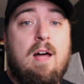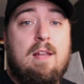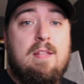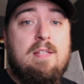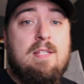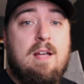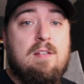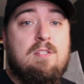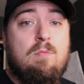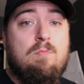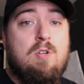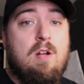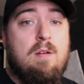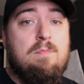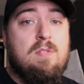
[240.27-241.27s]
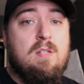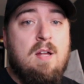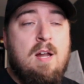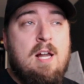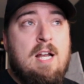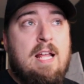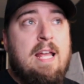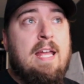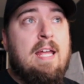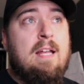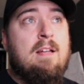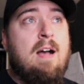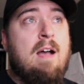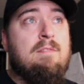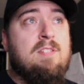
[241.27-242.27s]
a lot of these custom drums,
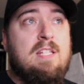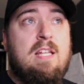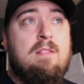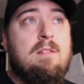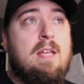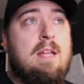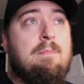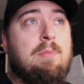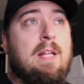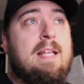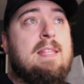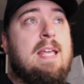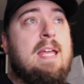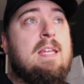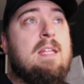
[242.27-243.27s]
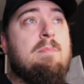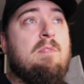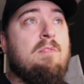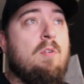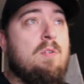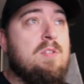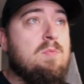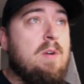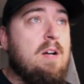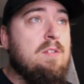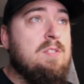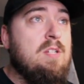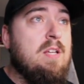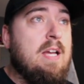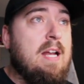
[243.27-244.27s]
and I've seen and played the indie before as
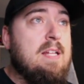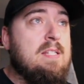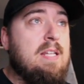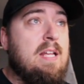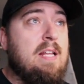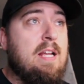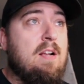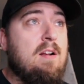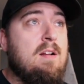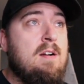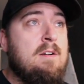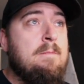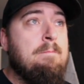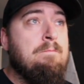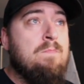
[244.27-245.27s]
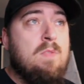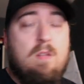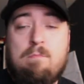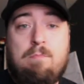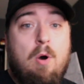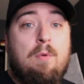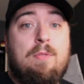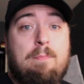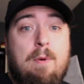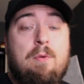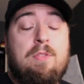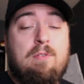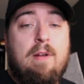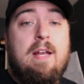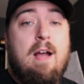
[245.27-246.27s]
well, so you can kind of see it here.
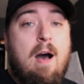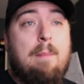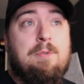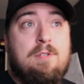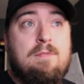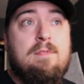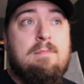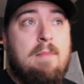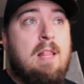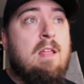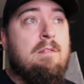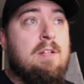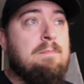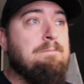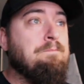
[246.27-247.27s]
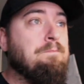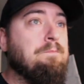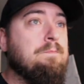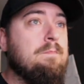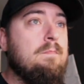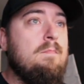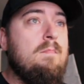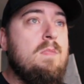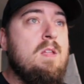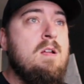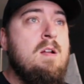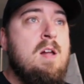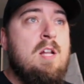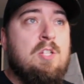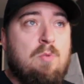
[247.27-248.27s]
Both great options. I love it.
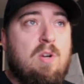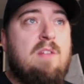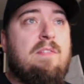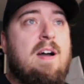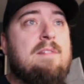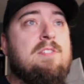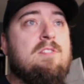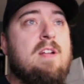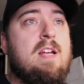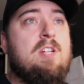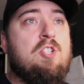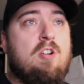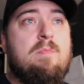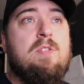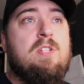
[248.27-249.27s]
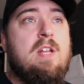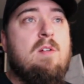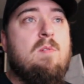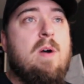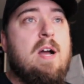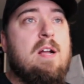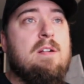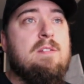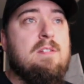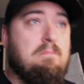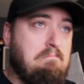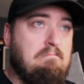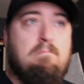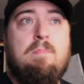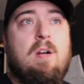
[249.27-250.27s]
25-strand German snare wires,
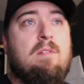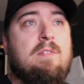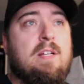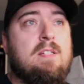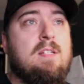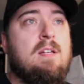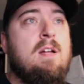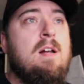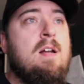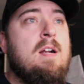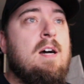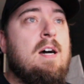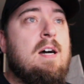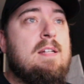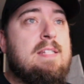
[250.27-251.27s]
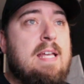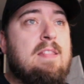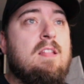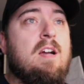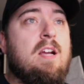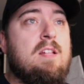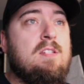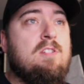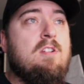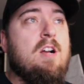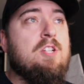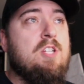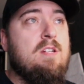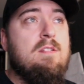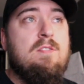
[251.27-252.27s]
perfect. 10-lug
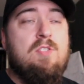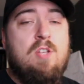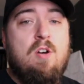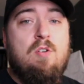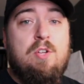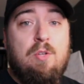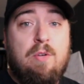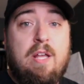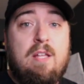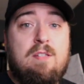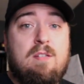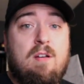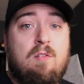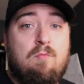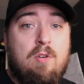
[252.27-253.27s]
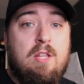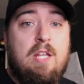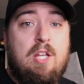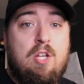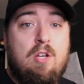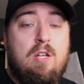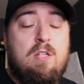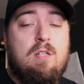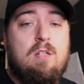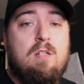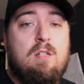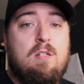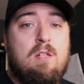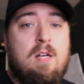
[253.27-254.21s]
construction, so you'll get a really good